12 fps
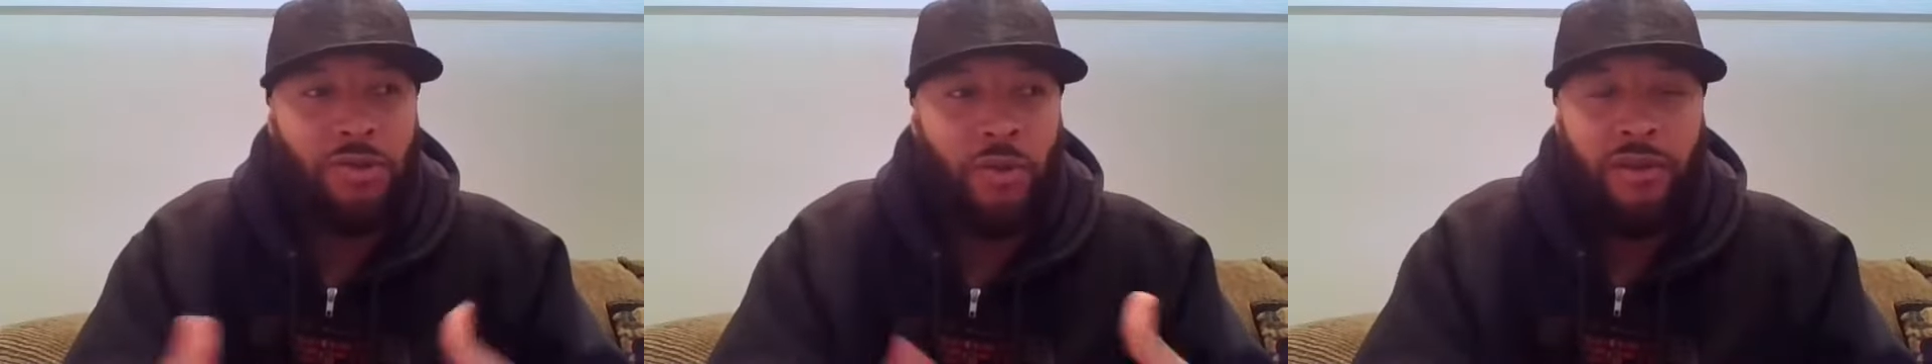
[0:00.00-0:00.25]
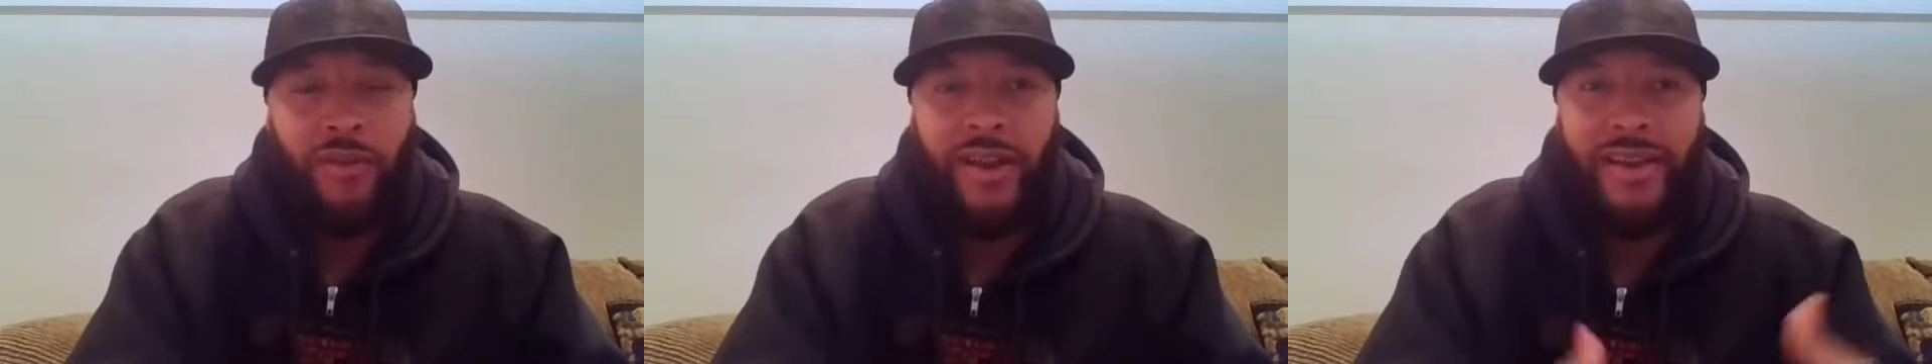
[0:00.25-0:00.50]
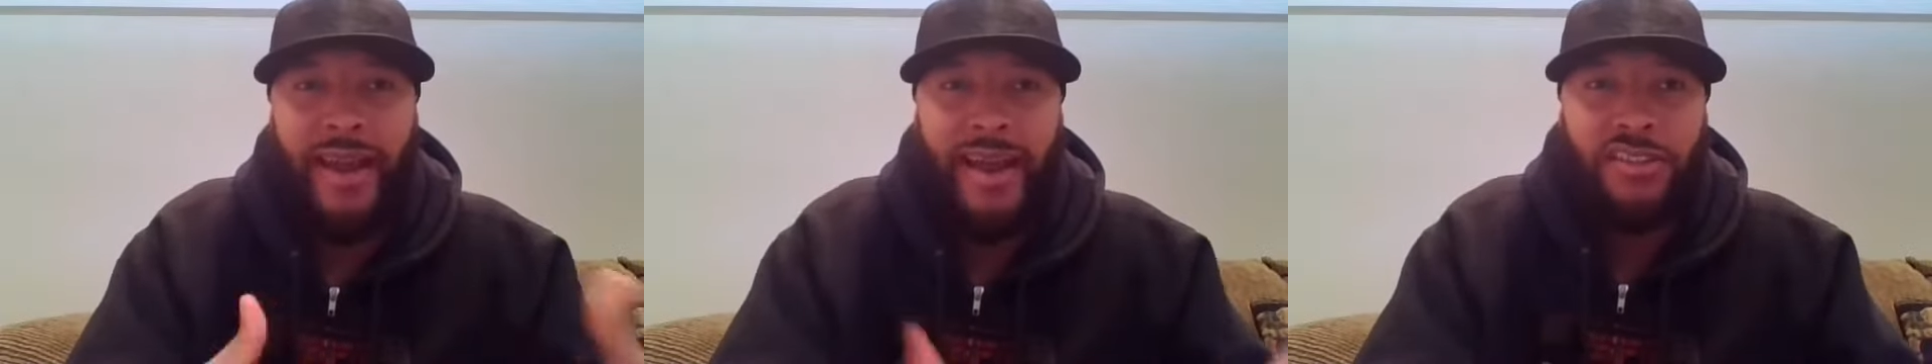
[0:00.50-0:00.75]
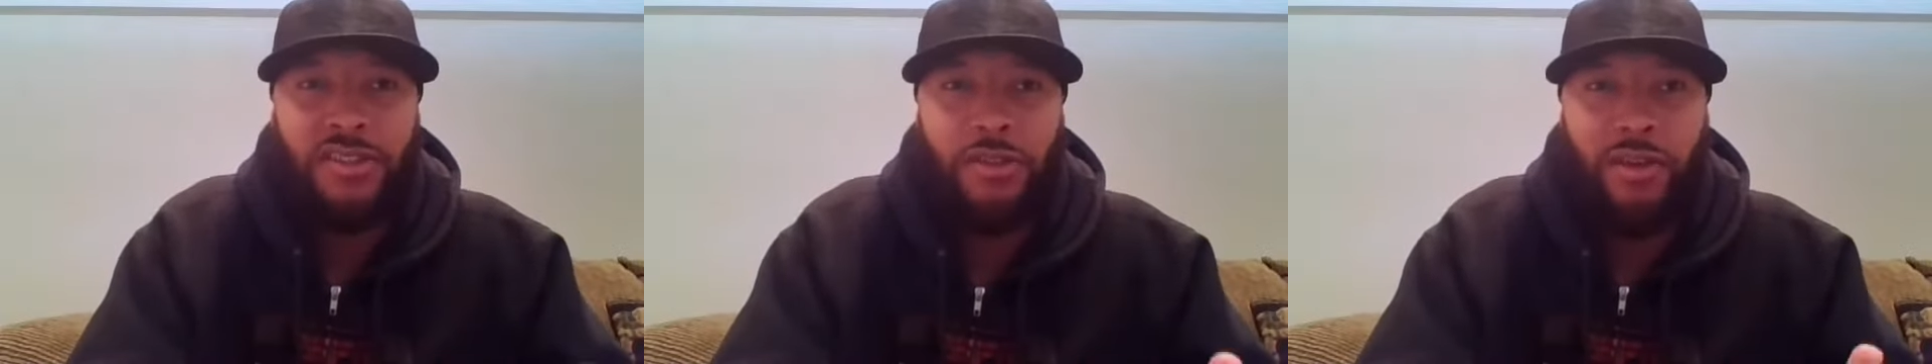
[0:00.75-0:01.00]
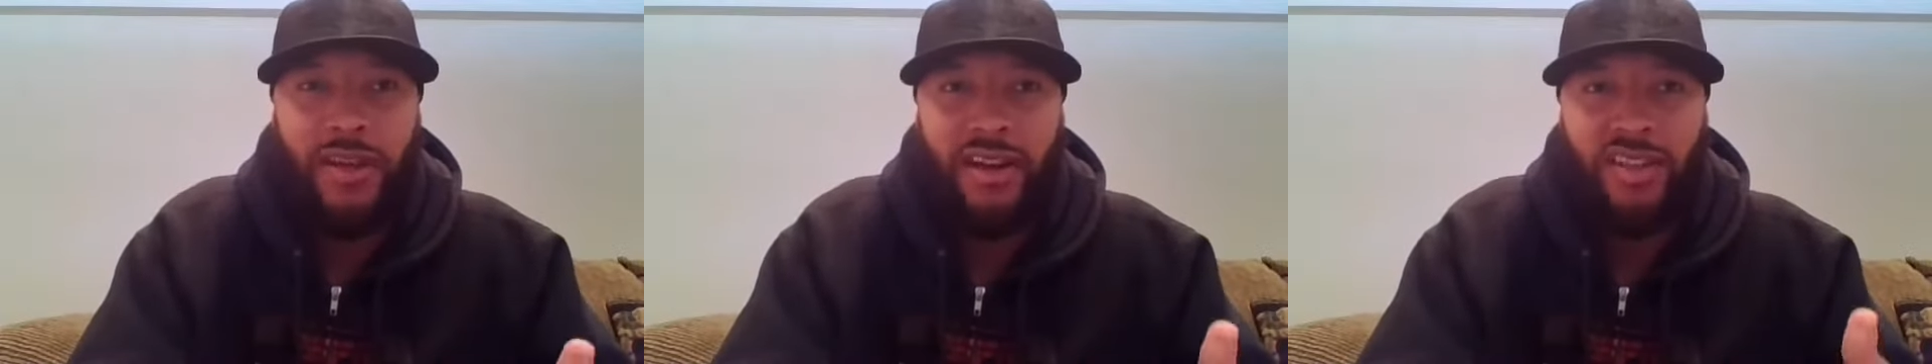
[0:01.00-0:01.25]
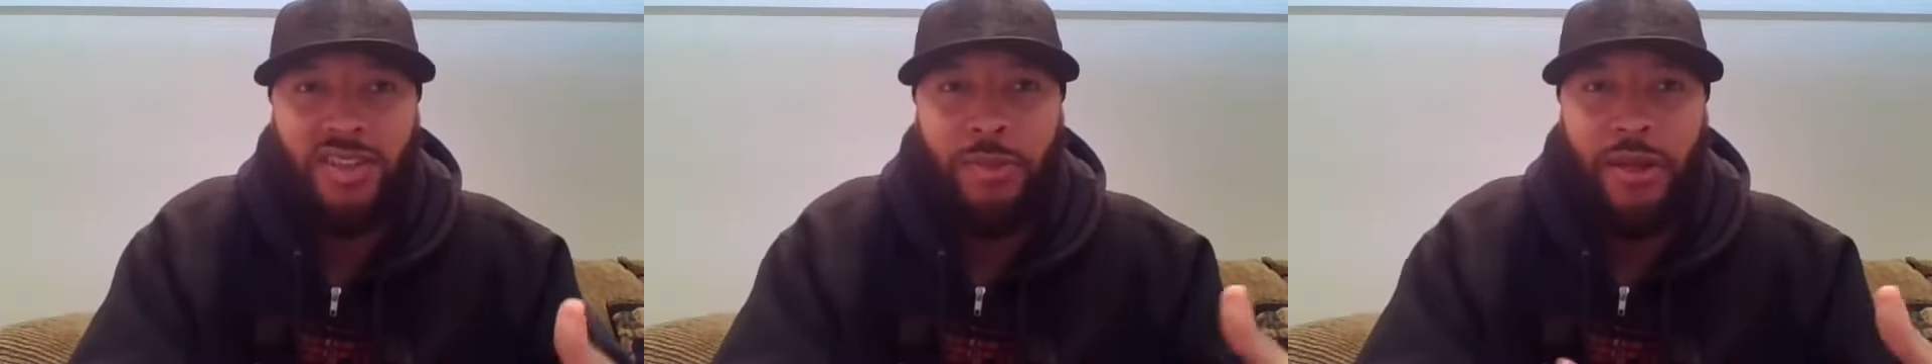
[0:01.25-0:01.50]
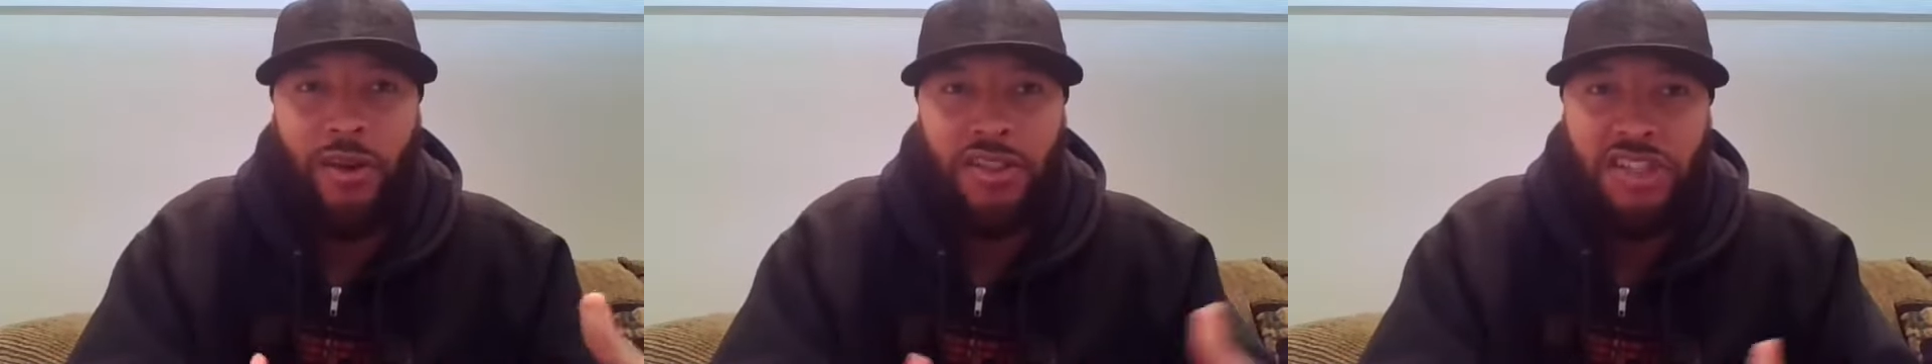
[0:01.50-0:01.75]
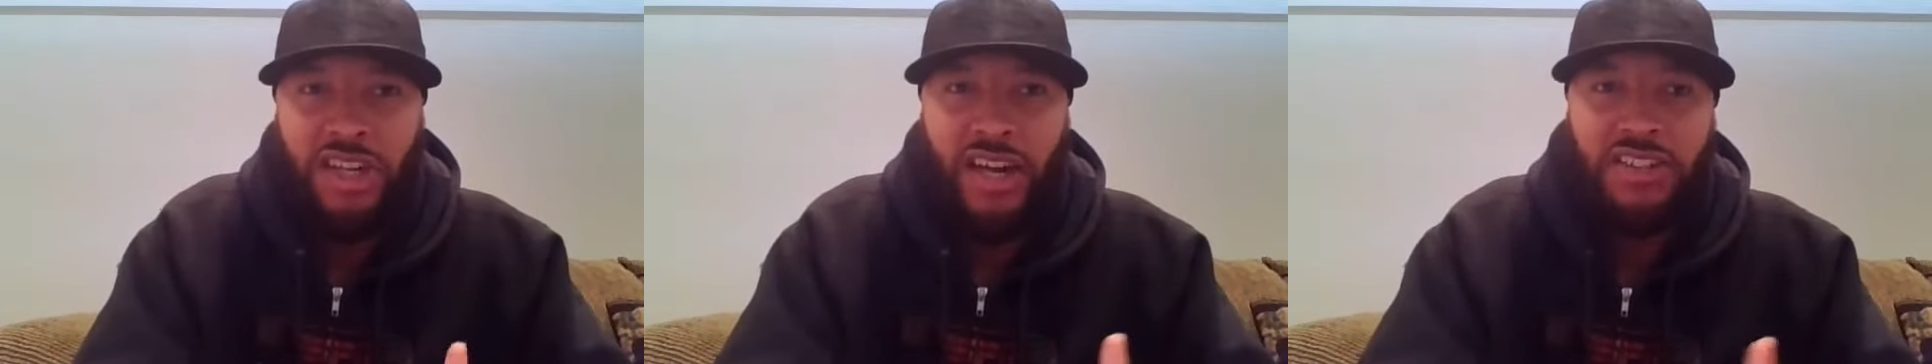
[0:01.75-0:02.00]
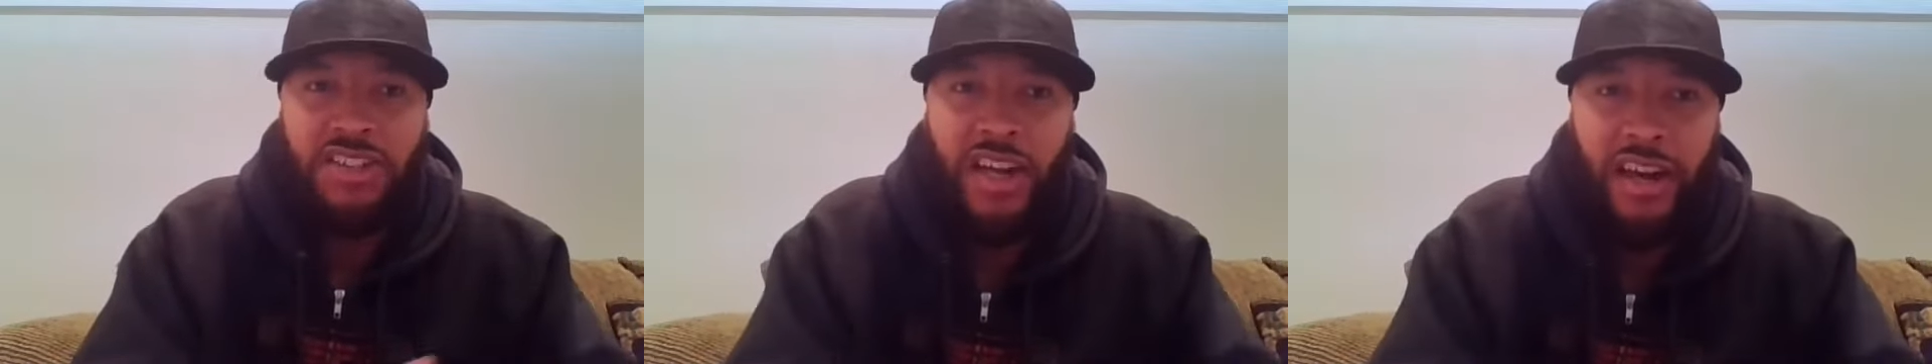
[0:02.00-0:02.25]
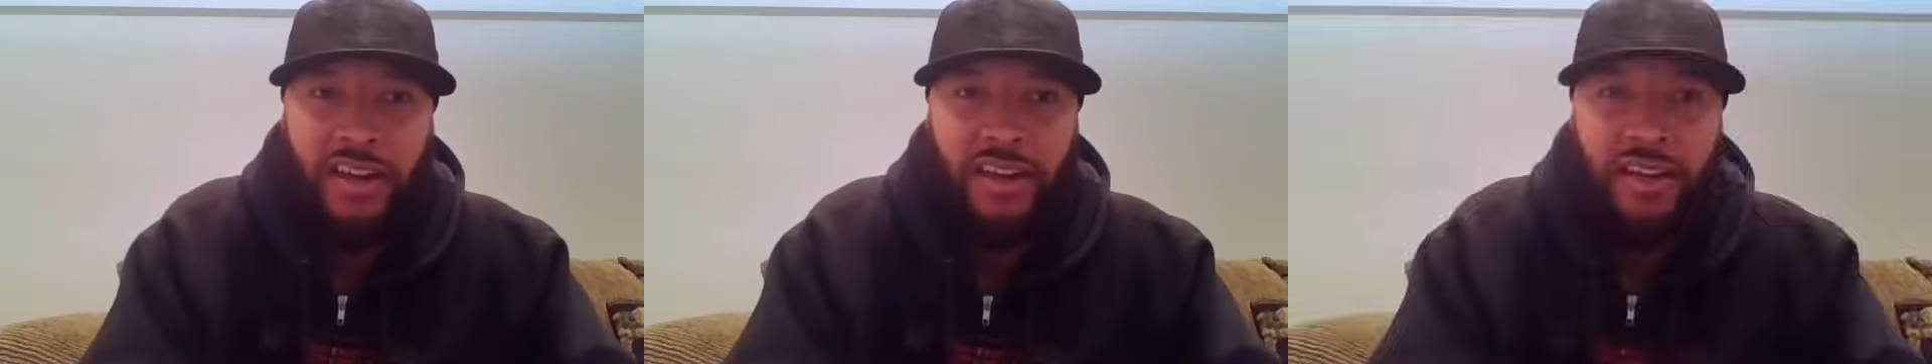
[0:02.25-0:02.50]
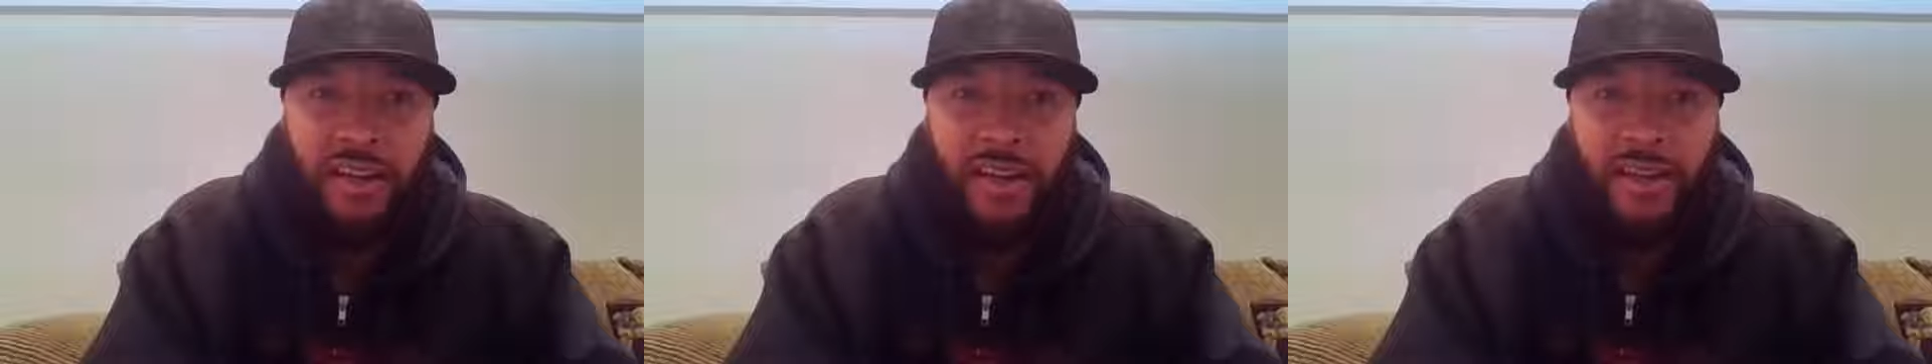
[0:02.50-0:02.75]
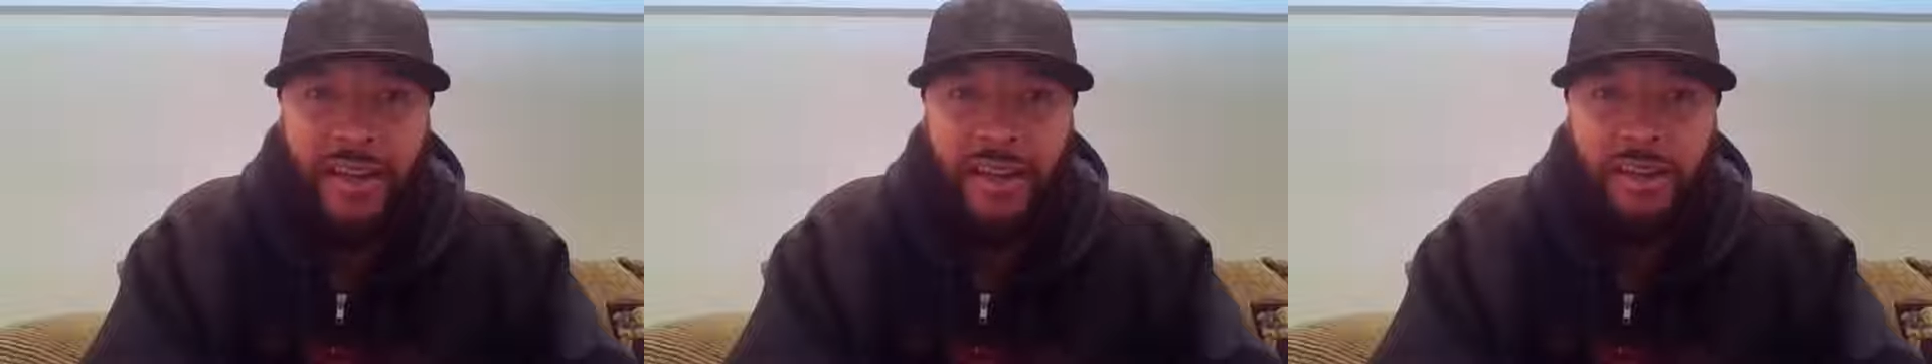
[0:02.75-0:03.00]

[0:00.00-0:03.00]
I was wondering if I could ask you to kind of speak on John Chaney and,